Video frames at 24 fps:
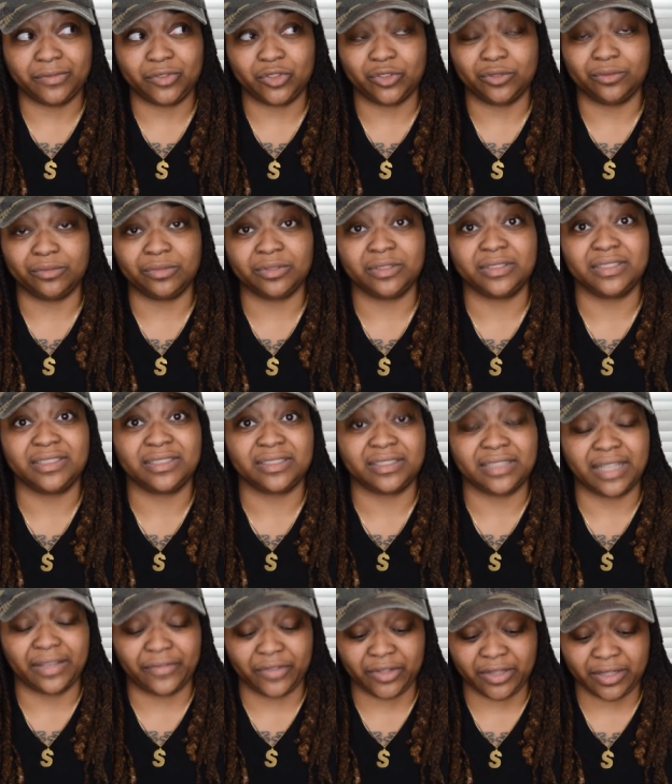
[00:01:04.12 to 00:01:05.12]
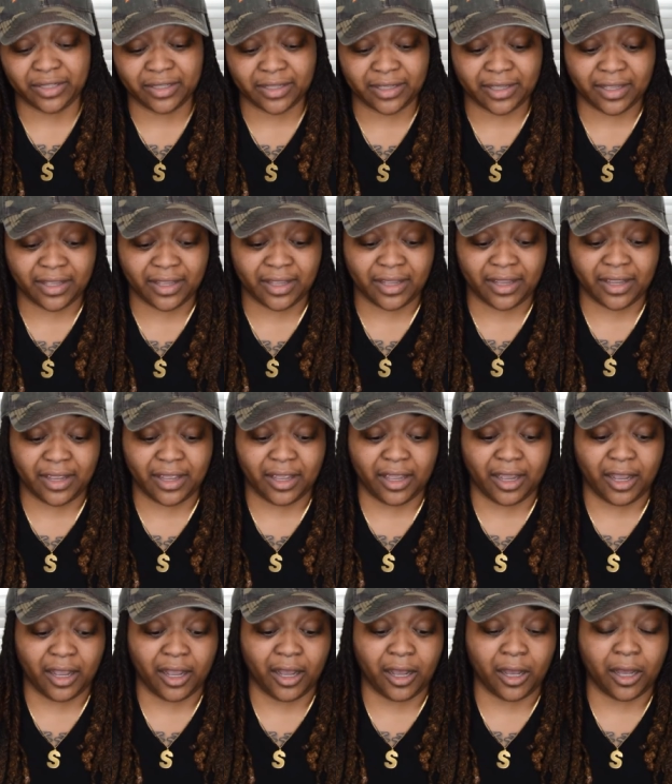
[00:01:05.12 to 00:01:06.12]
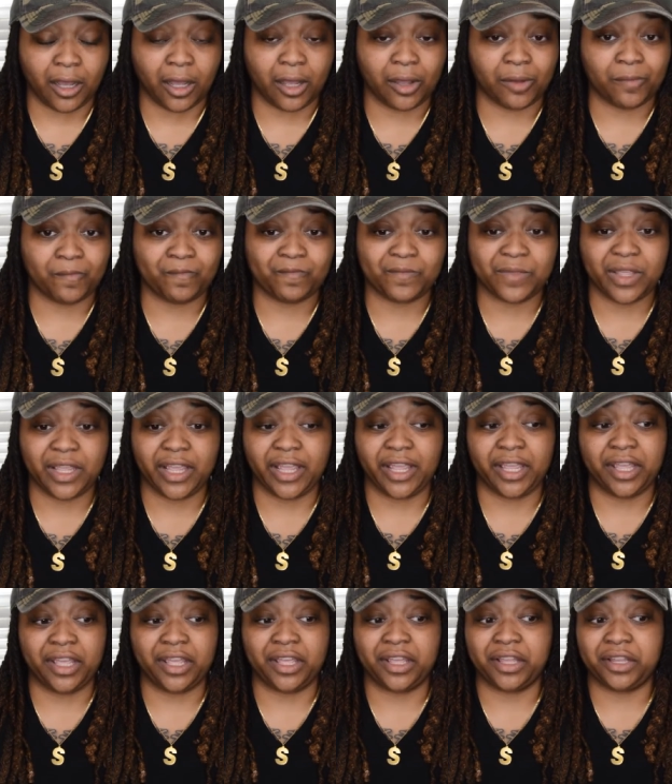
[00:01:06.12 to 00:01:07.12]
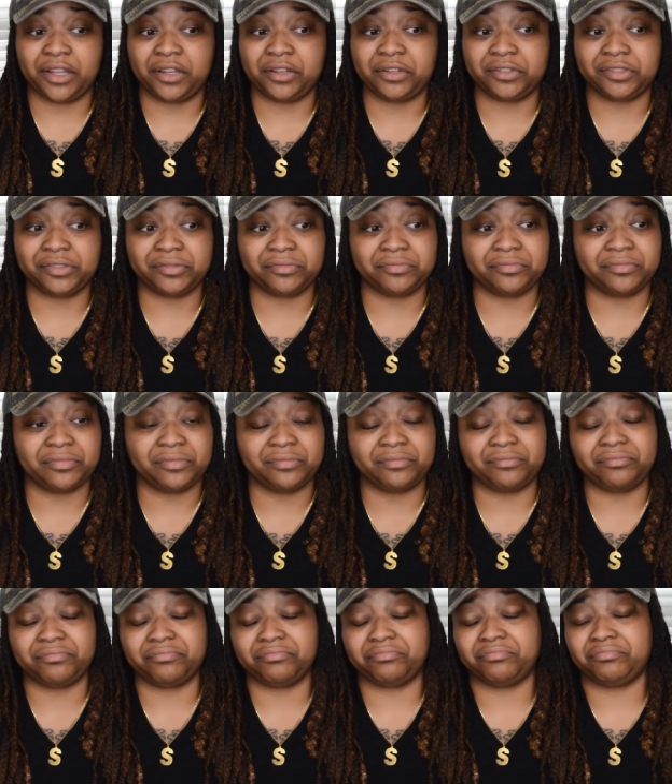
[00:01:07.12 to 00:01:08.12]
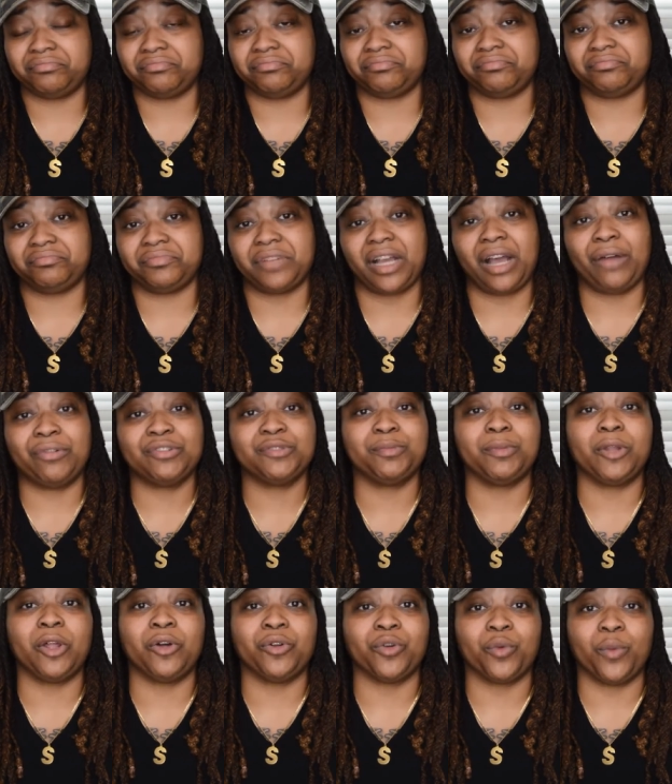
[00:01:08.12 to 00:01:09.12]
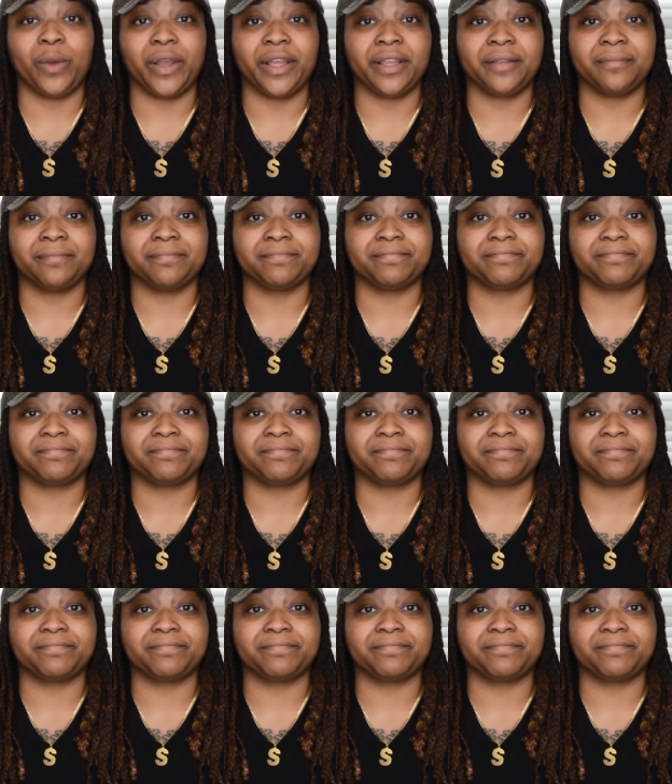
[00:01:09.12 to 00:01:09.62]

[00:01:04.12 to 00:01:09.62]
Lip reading: June 7th. And I was blown away.